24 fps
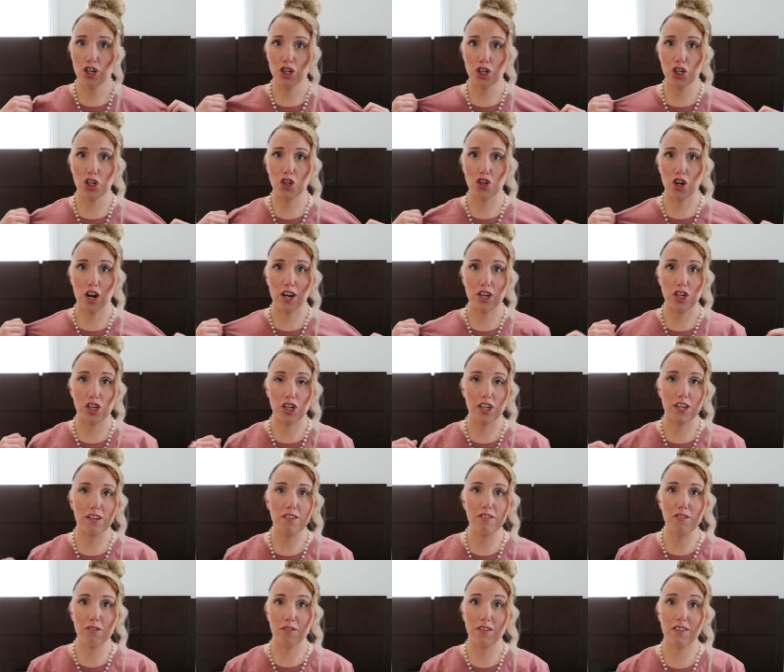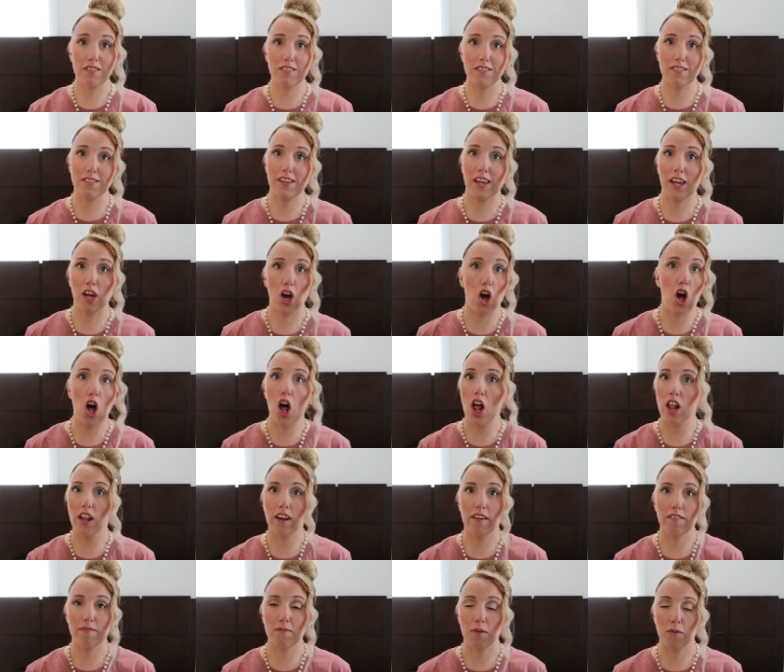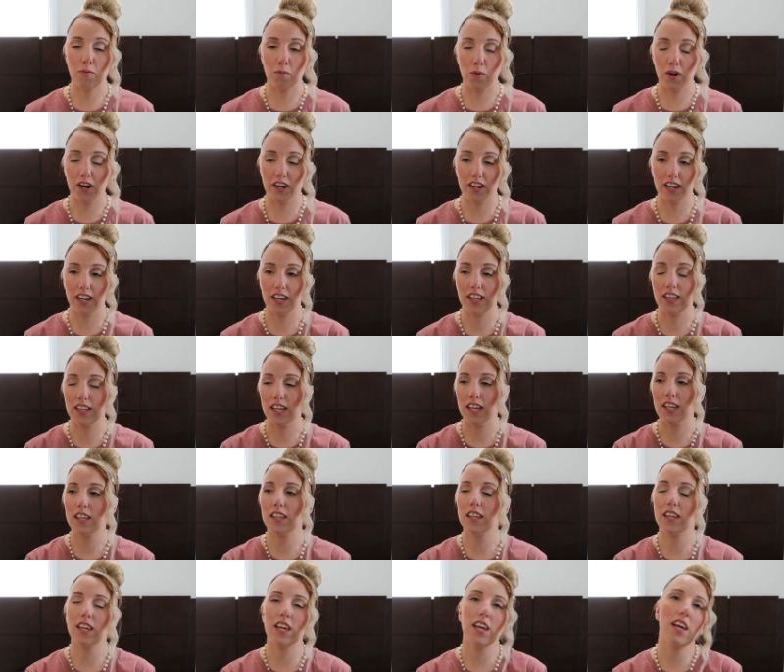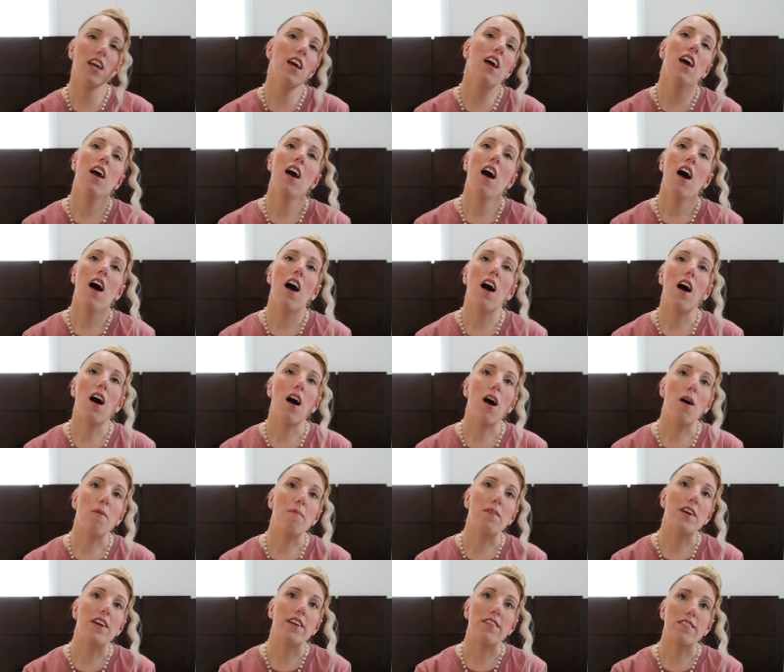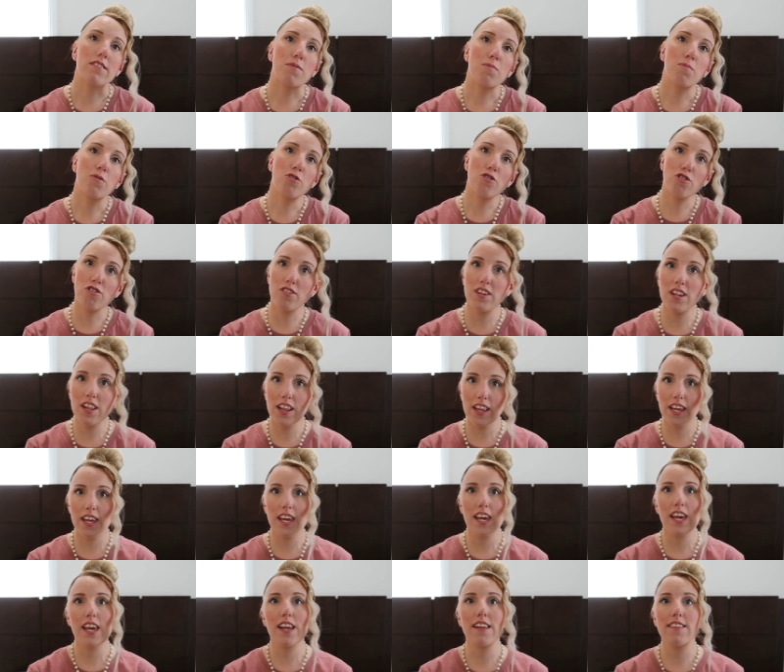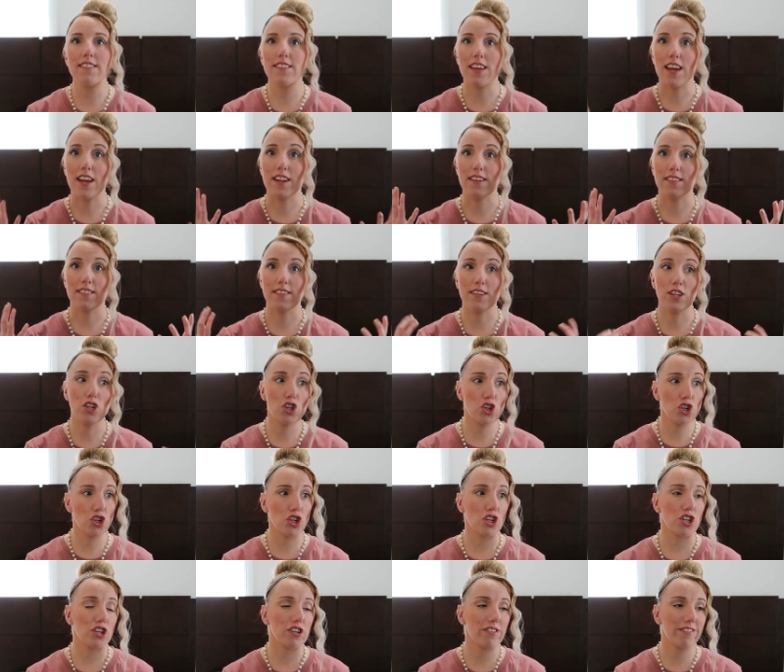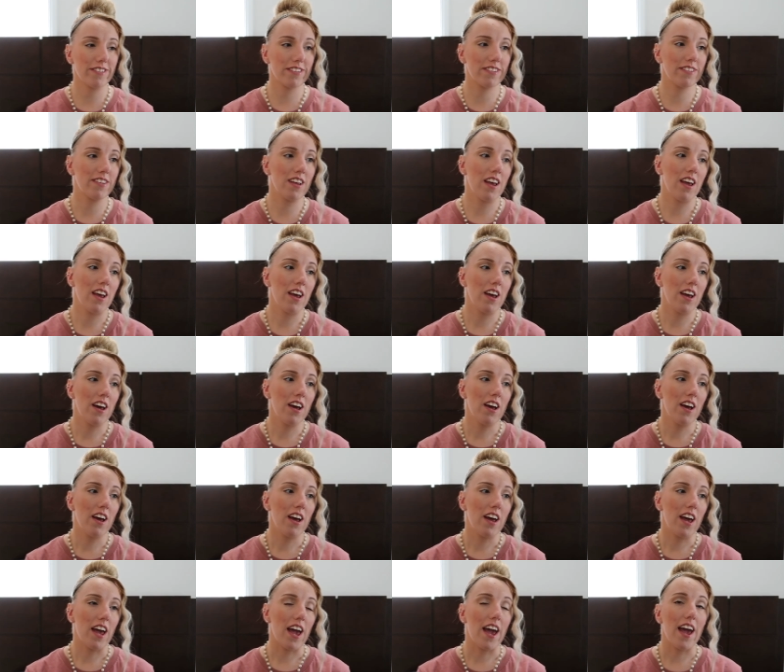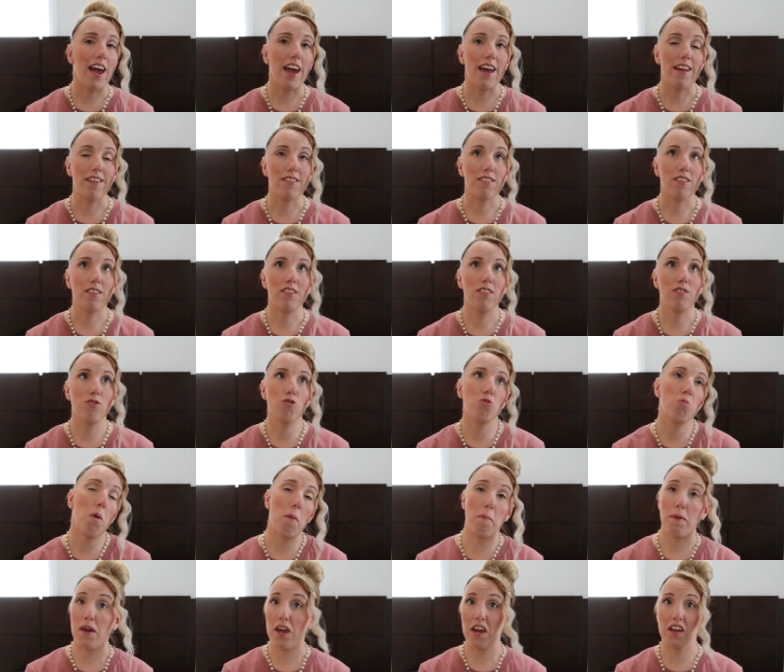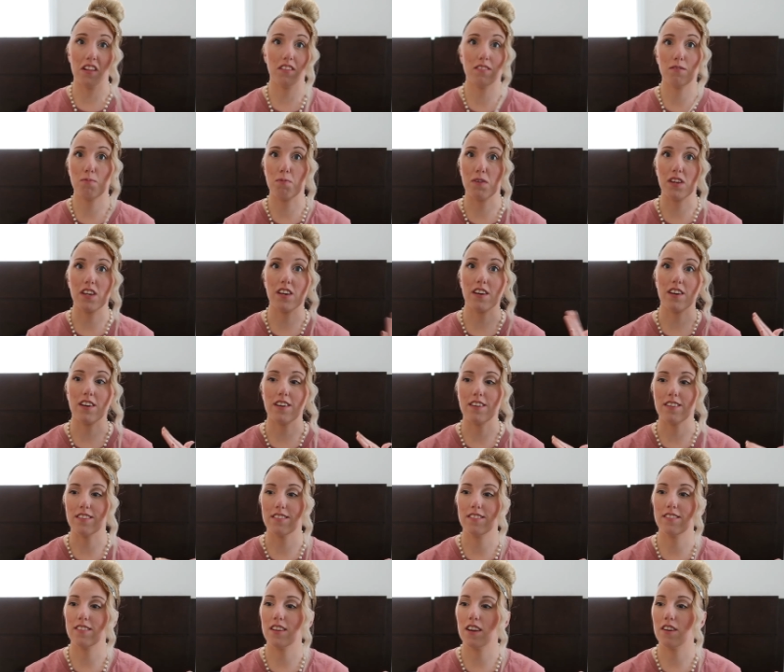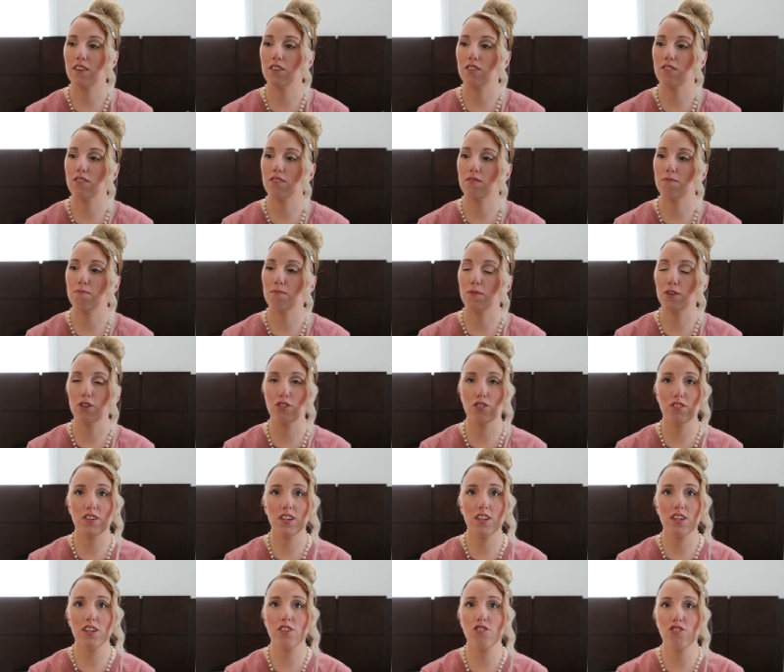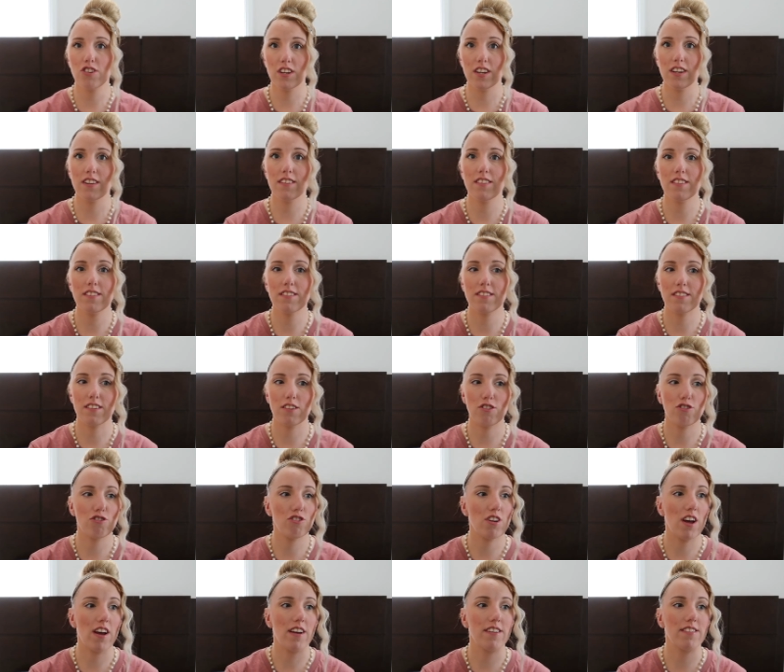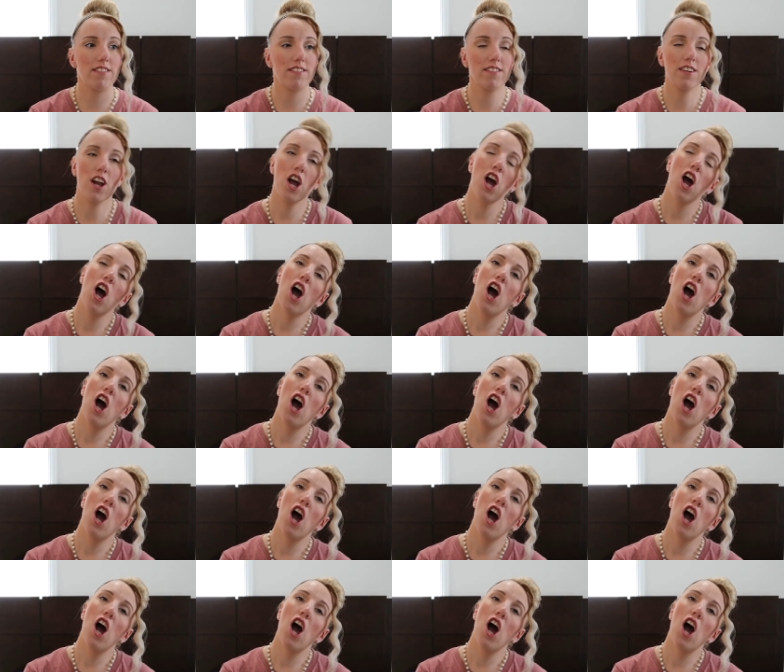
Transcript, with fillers: stretchy, so this is like all I've been wearing lately, um, is maternity leggings and t-shirts and sweatpants, because maternity jeans just